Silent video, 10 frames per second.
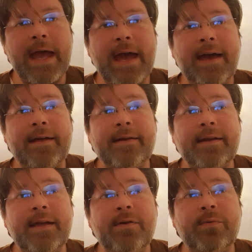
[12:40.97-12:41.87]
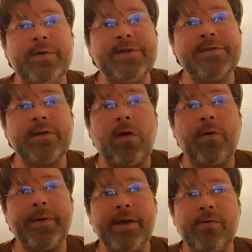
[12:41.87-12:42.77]
and it was
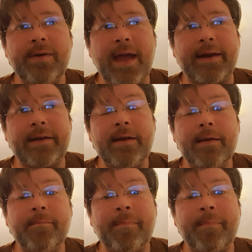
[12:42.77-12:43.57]
already created